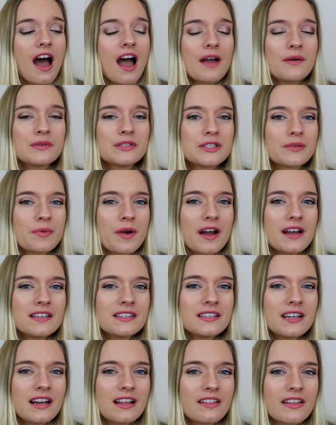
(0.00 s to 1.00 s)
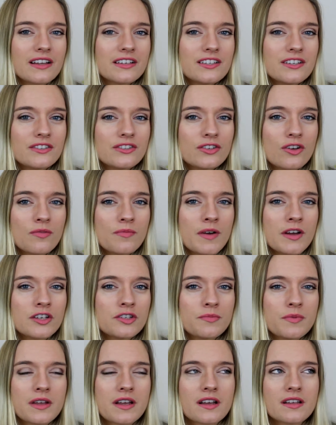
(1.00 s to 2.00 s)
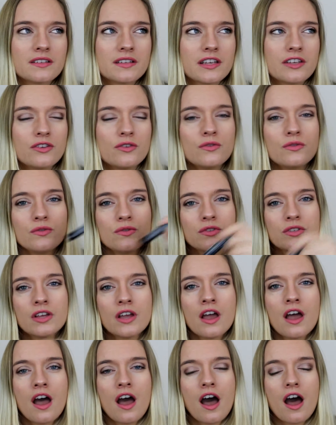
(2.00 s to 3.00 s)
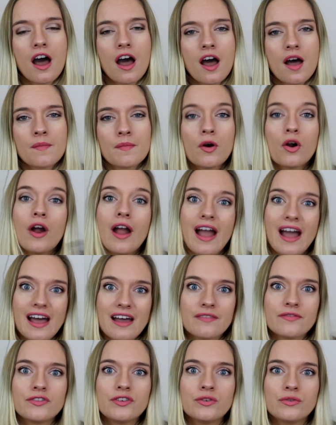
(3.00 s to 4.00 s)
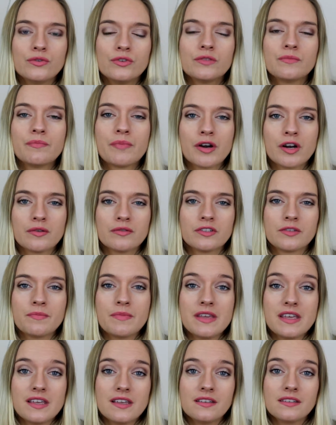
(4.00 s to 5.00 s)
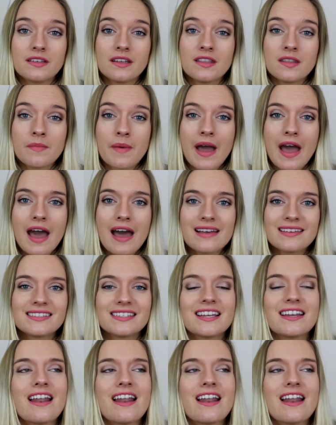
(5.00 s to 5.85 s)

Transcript: I was surprised that I liked it so much because I use or have used Burt's Bees in the past,